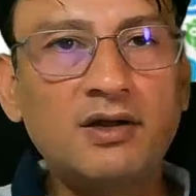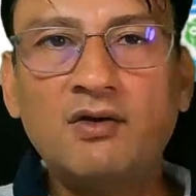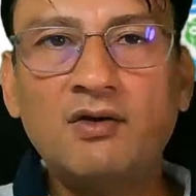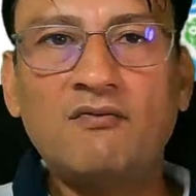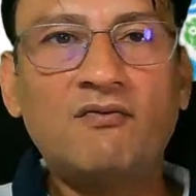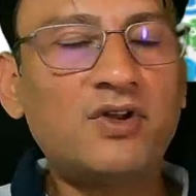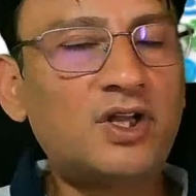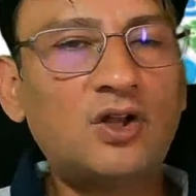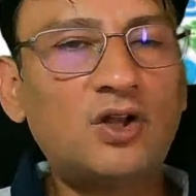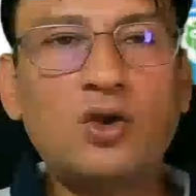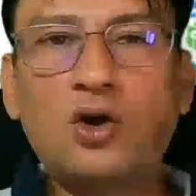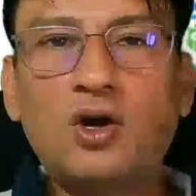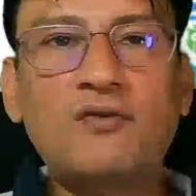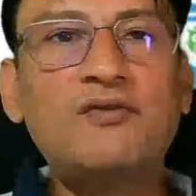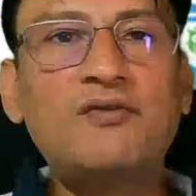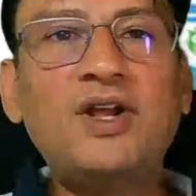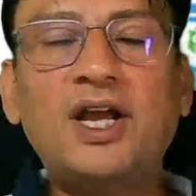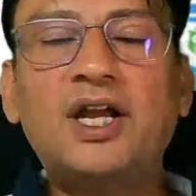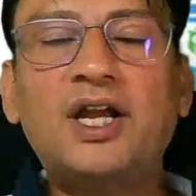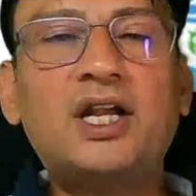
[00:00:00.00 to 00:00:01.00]
with a lot of
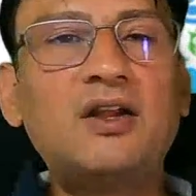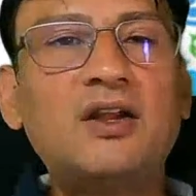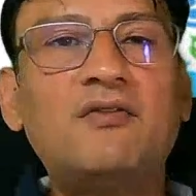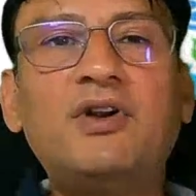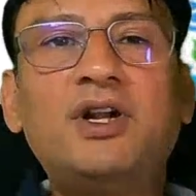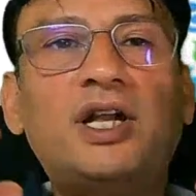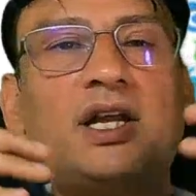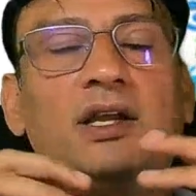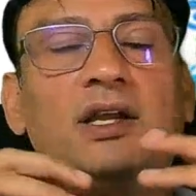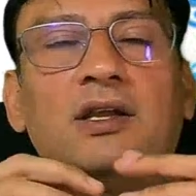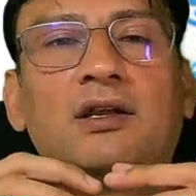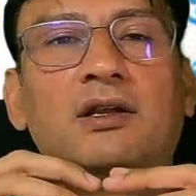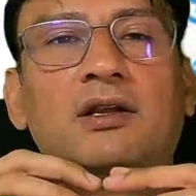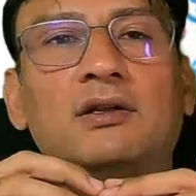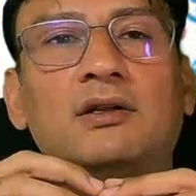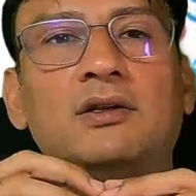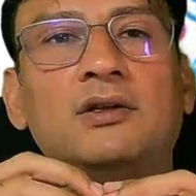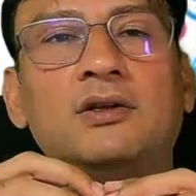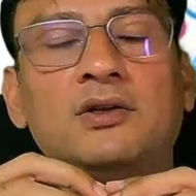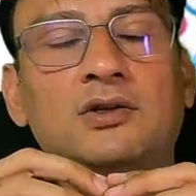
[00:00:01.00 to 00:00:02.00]
negativity.
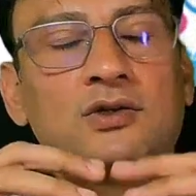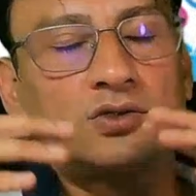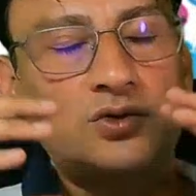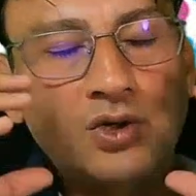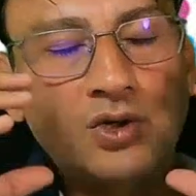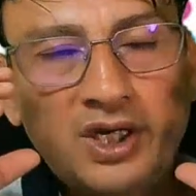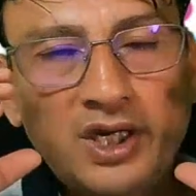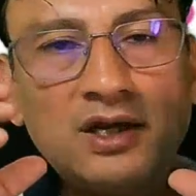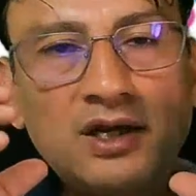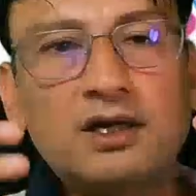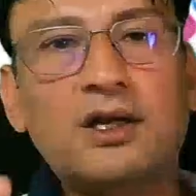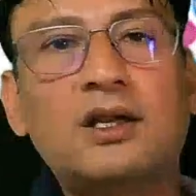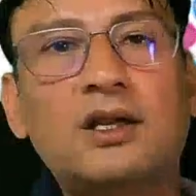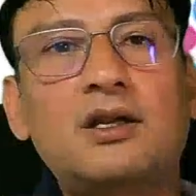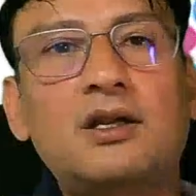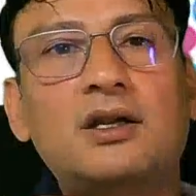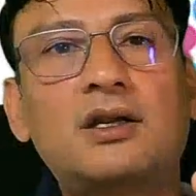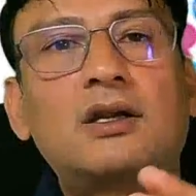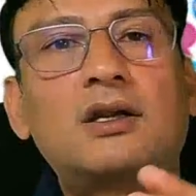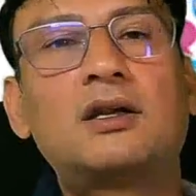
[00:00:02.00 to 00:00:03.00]
So hear
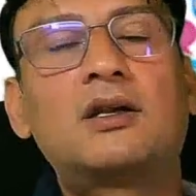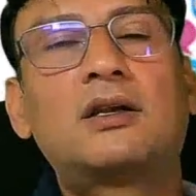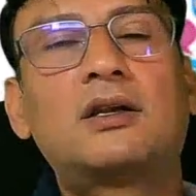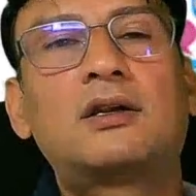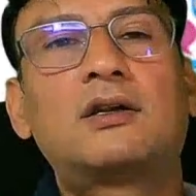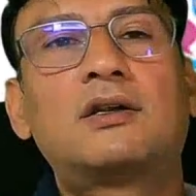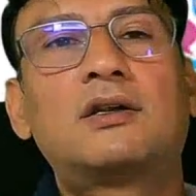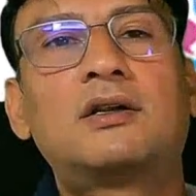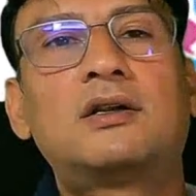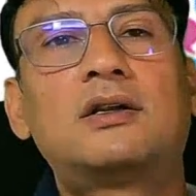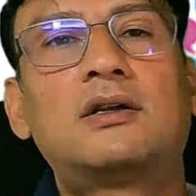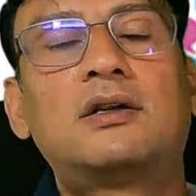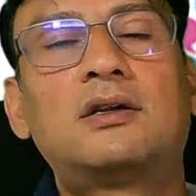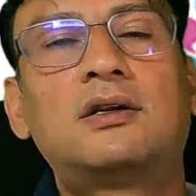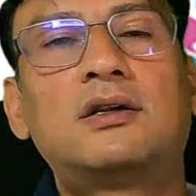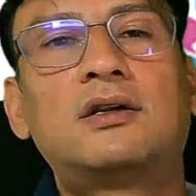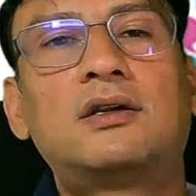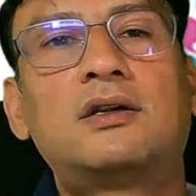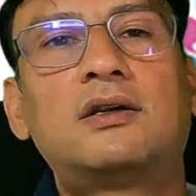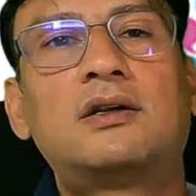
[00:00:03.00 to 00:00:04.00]

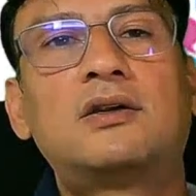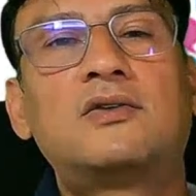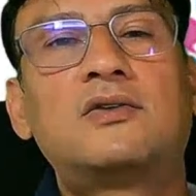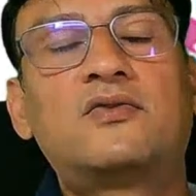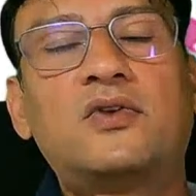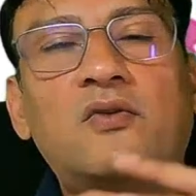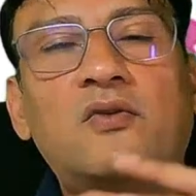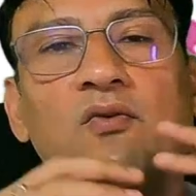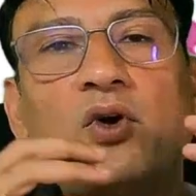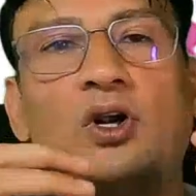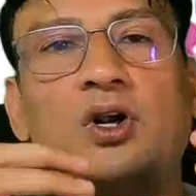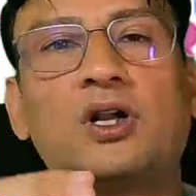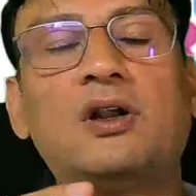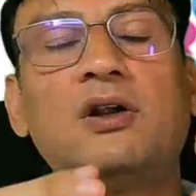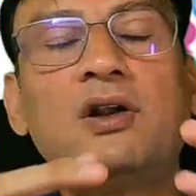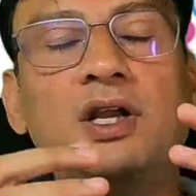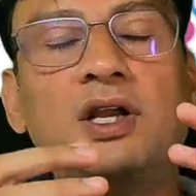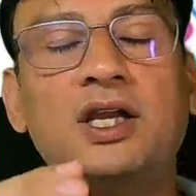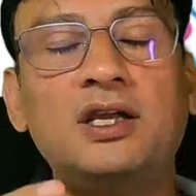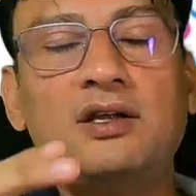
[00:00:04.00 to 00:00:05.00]
from
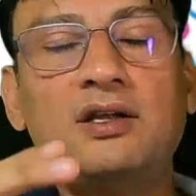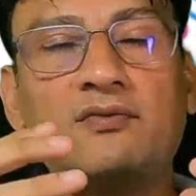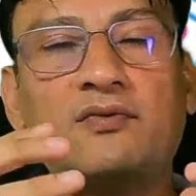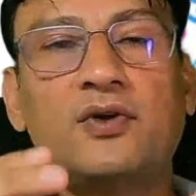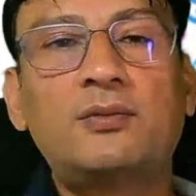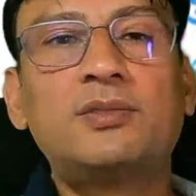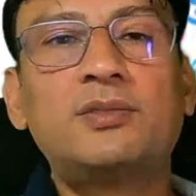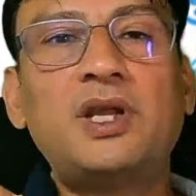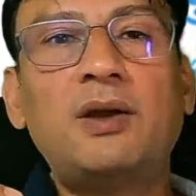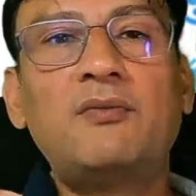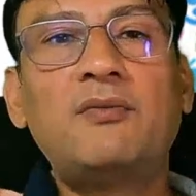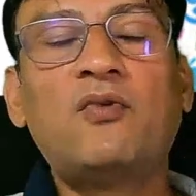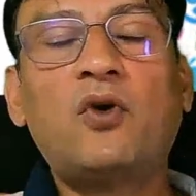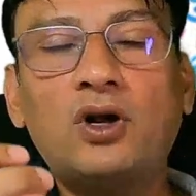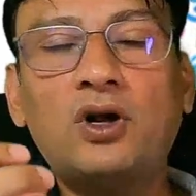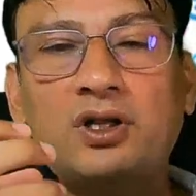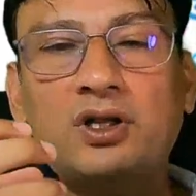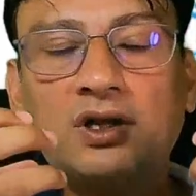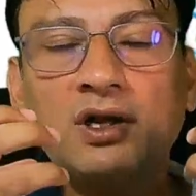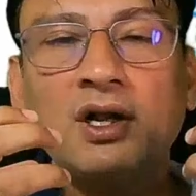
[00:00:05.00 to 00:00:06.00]
them why
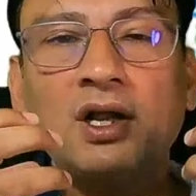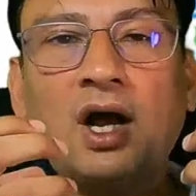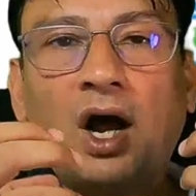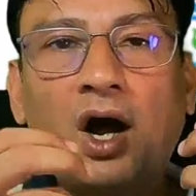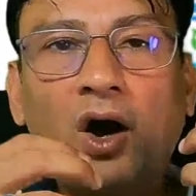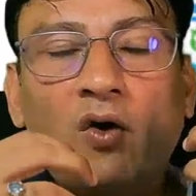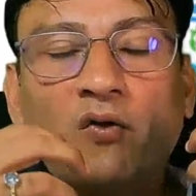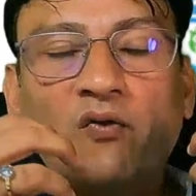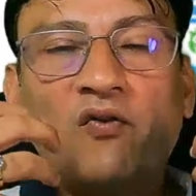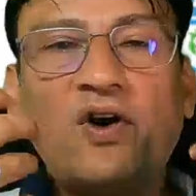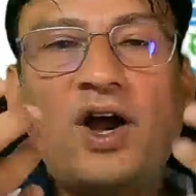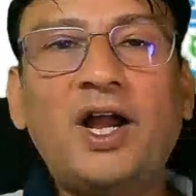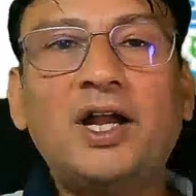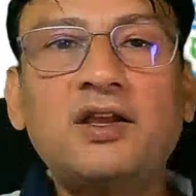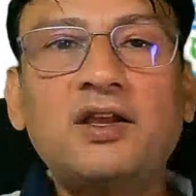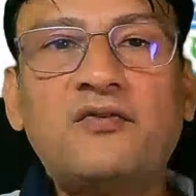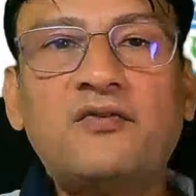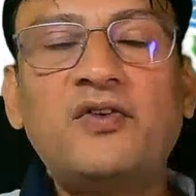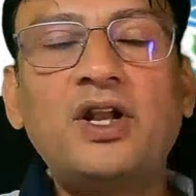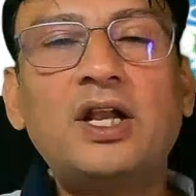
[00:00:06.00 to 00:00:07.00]
are they
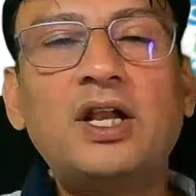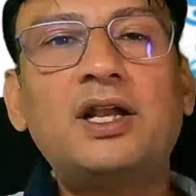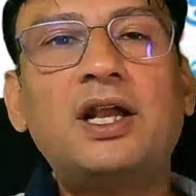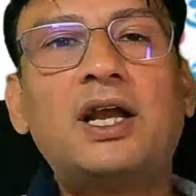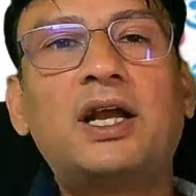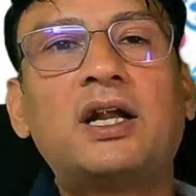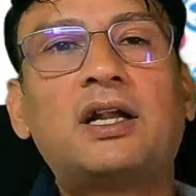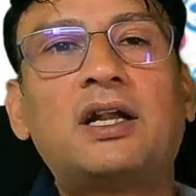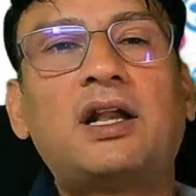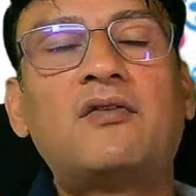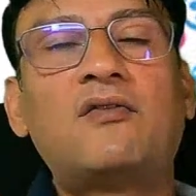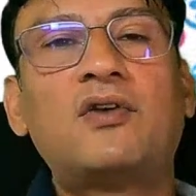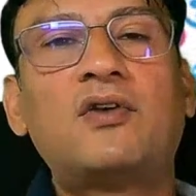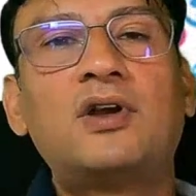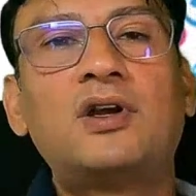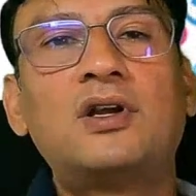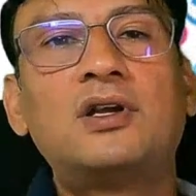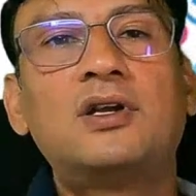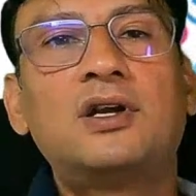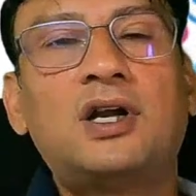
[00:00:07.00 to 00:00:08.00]
feeling negative.
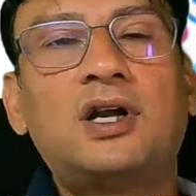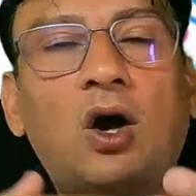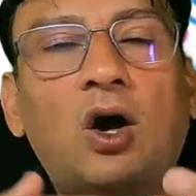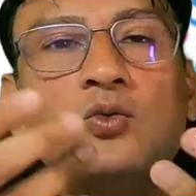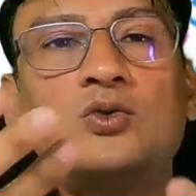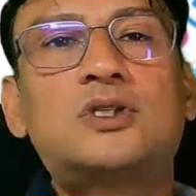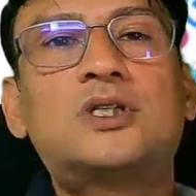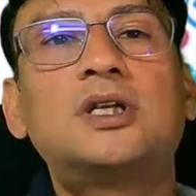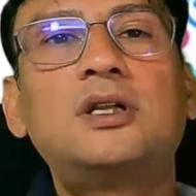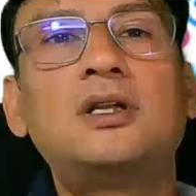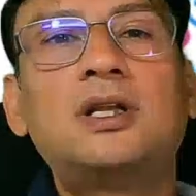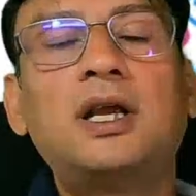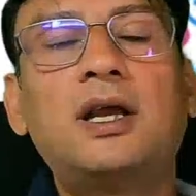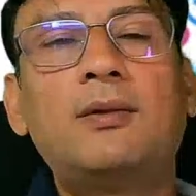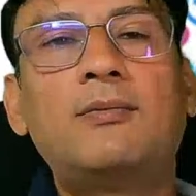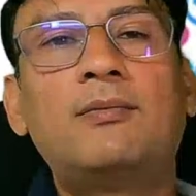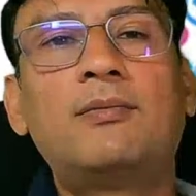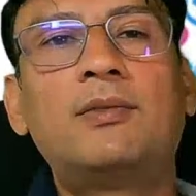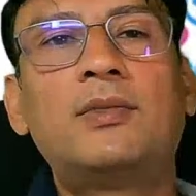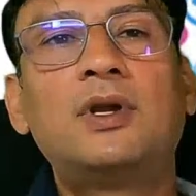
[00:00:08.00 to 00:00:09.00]
Counsel them.
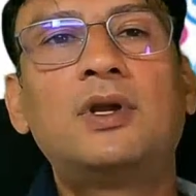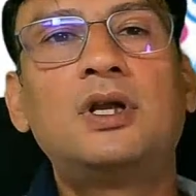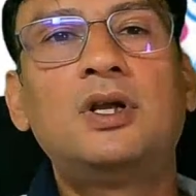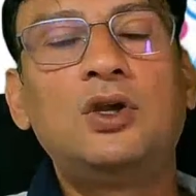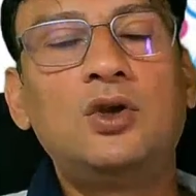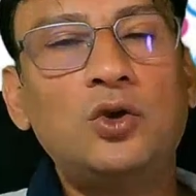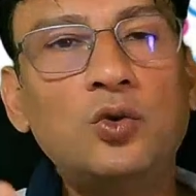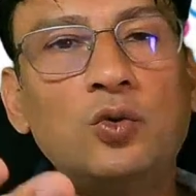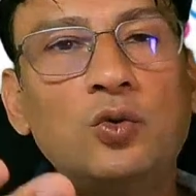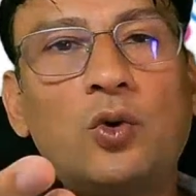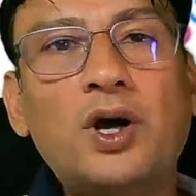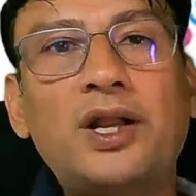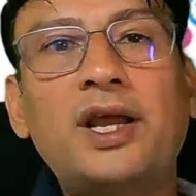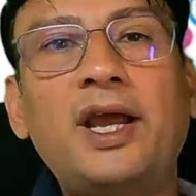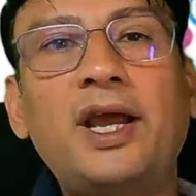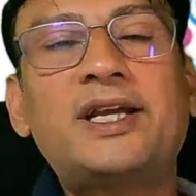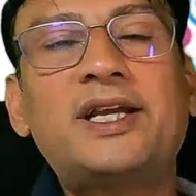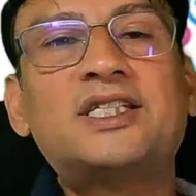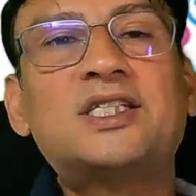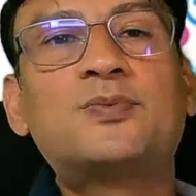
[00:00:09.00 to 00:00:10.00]
You are an
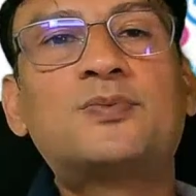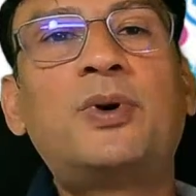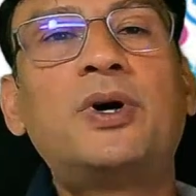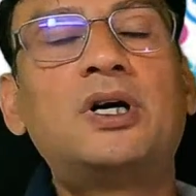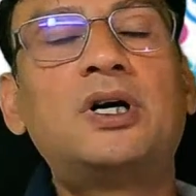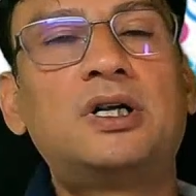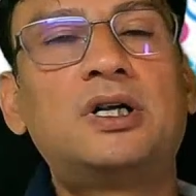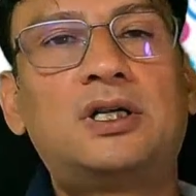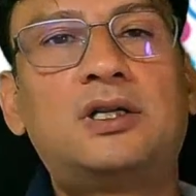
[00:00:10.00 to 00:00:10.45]
expert.